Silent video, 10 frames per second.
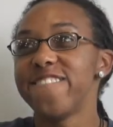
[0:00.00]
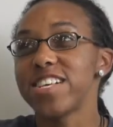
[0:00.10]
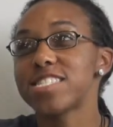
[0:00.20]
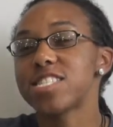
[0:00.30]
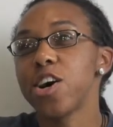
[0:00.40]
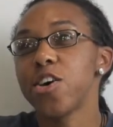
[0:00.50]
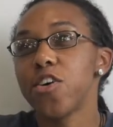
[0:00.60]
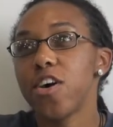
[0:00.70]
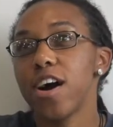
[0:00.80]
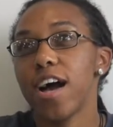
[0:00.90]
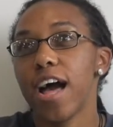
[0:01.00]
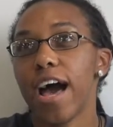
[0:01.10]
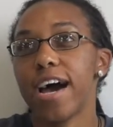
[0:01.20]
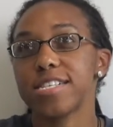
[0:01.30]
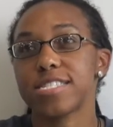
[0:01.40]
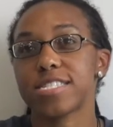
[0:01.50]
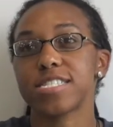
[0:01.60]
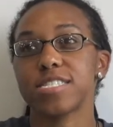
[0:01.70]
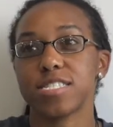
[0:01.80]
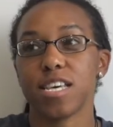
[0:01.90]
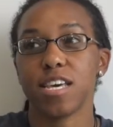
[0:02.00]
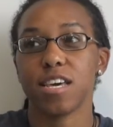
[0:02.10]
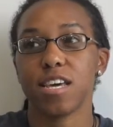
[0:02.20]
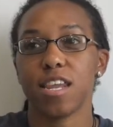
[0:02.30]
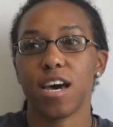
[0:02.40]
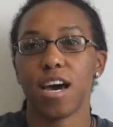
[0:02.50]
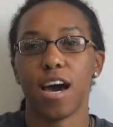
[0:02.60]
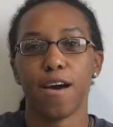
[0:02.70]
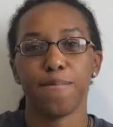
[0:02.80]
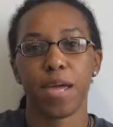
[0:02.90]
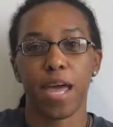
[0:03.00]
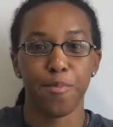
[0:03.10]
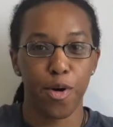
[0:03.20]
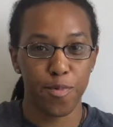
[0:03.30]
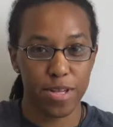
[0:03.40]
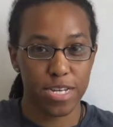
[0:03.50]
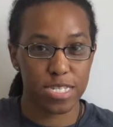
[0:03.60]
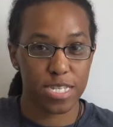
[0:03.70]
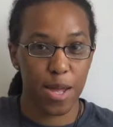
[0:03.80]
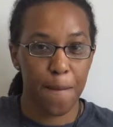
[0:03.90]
So at 16, I became homeless.